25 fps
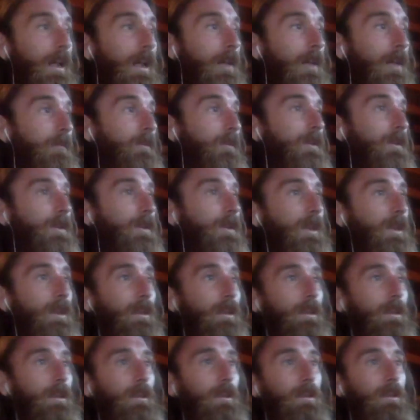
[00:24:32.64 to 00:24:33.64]
sit
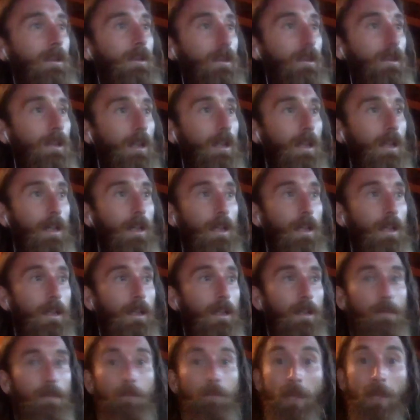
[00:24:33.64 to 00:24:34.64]

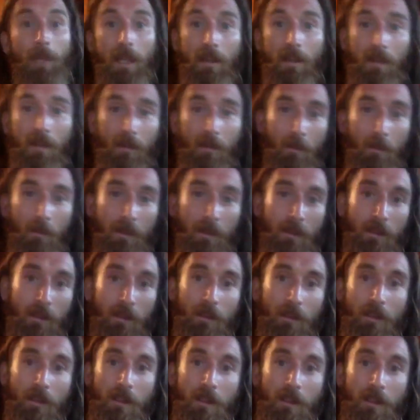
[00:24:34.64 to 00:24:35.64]
and bathe within
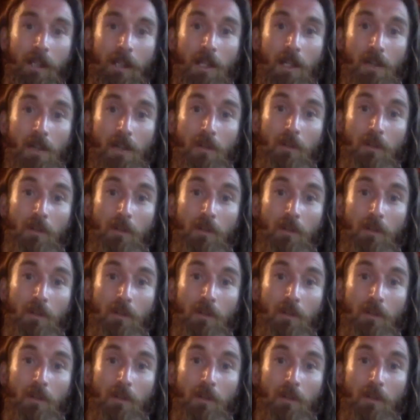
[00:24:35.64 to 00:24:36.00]
natural